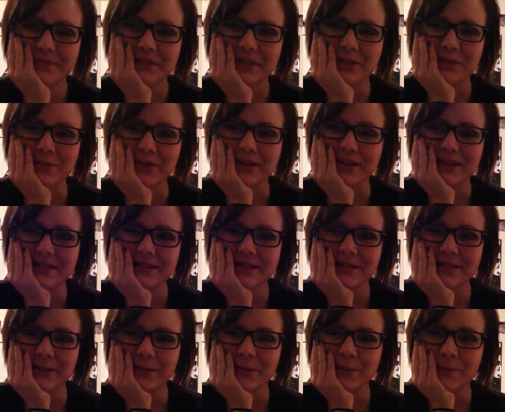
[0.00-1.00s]
this way.
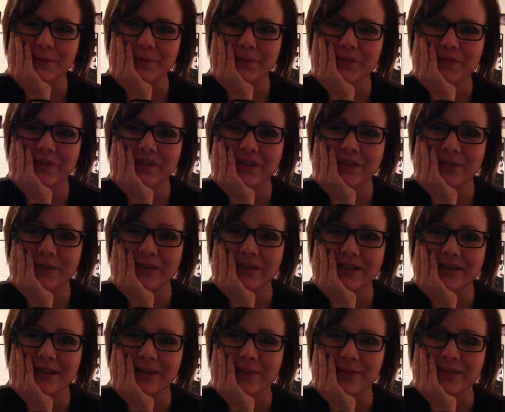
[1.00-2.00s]
So, if anybody
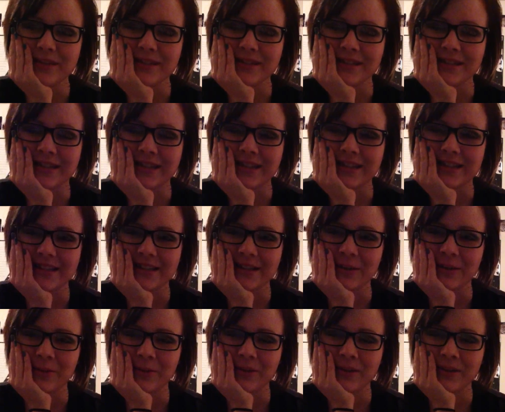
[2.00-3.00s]
else happens to see this, I
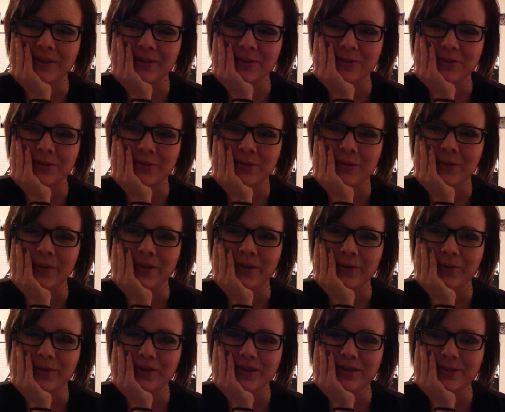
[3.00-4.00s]
hope they enjoy my
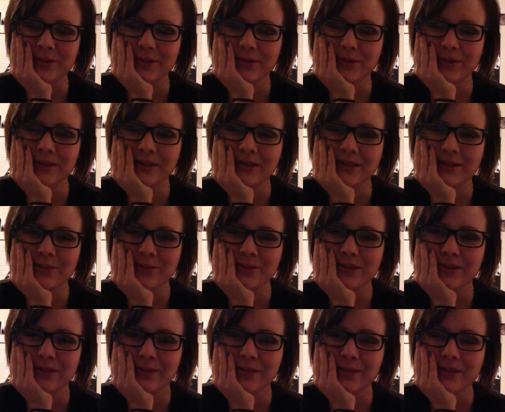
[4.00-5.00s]
Monaboid story, because it's
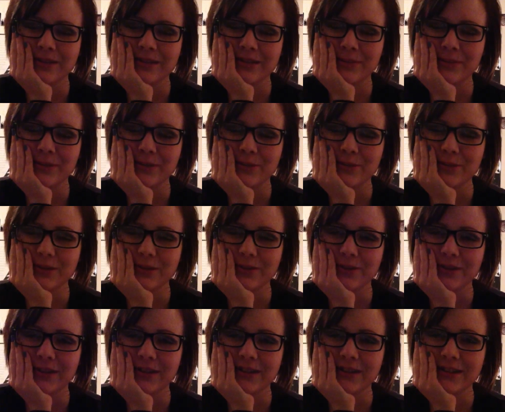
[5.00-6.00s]
really embarrassing, but it's really
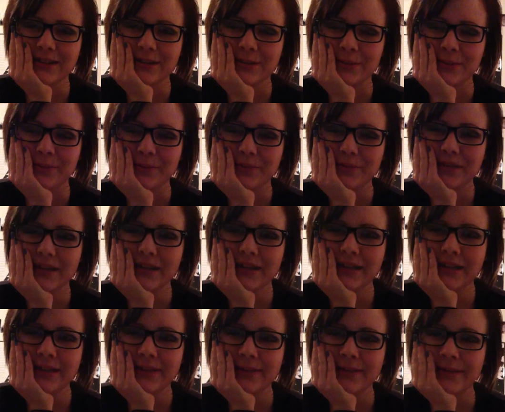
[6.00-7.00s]
funny. So,
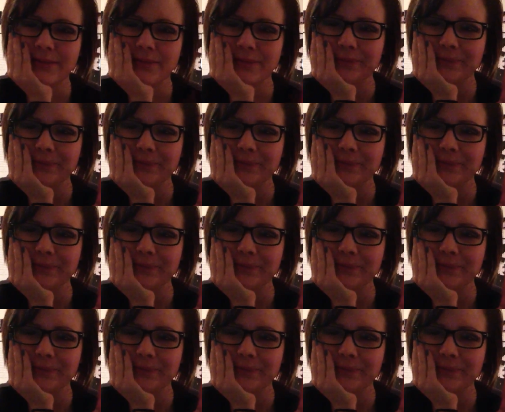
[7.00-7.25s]
anyway,